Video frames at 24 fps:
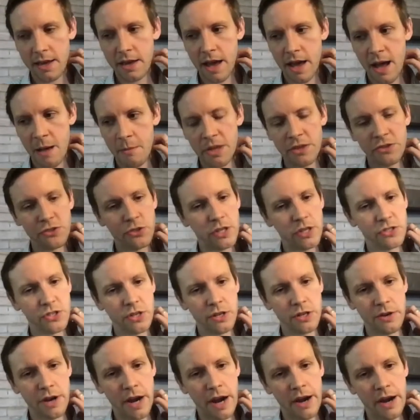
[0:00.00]
And so that's
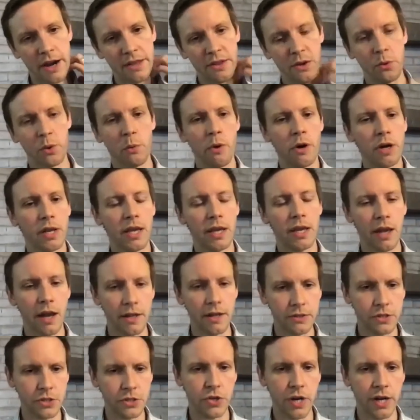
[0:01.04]
another area that we're working on
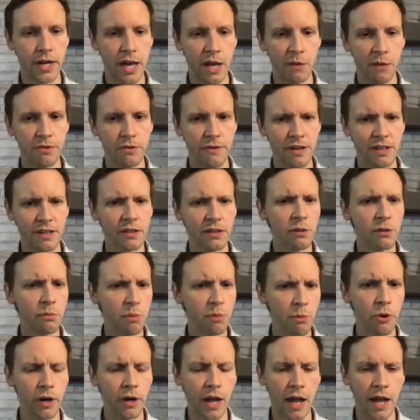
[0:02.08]
to try and help provide a little bit
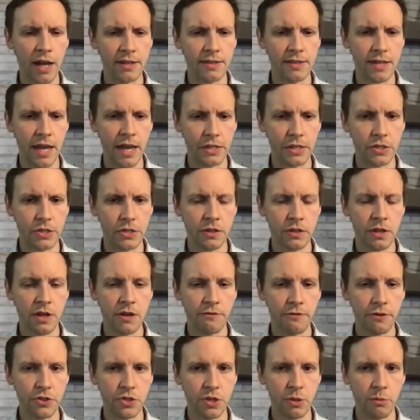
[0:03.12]
more context
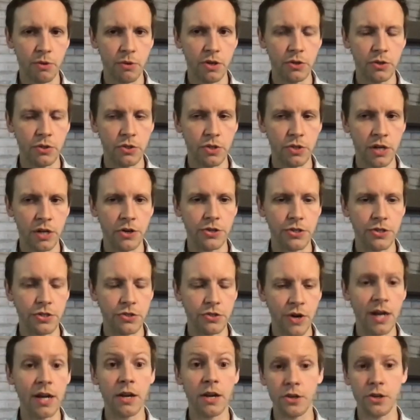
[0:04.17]
for someone who's
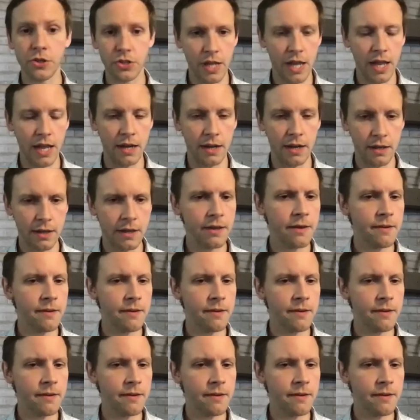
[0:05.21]
trying to understand